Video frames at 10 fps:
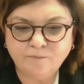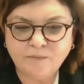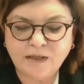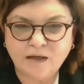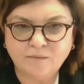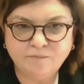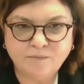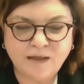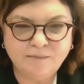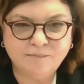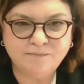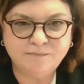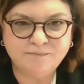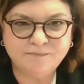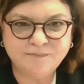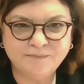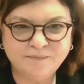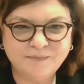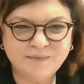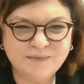Yeah, I
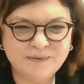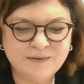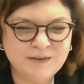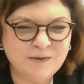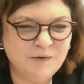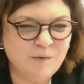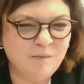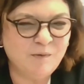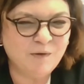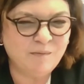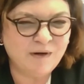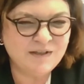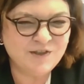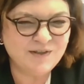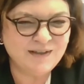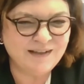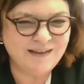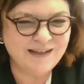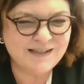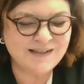don't know more much than
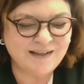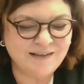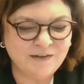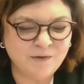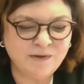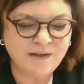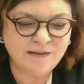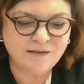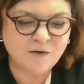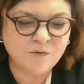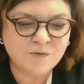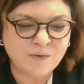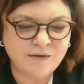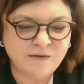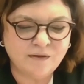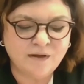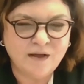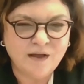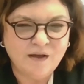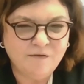this, and I don't think it goes with
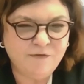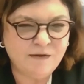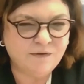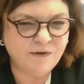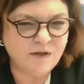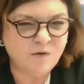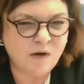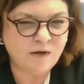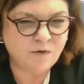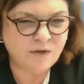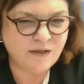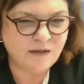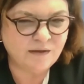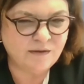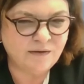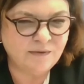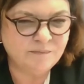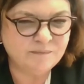favoring one or another.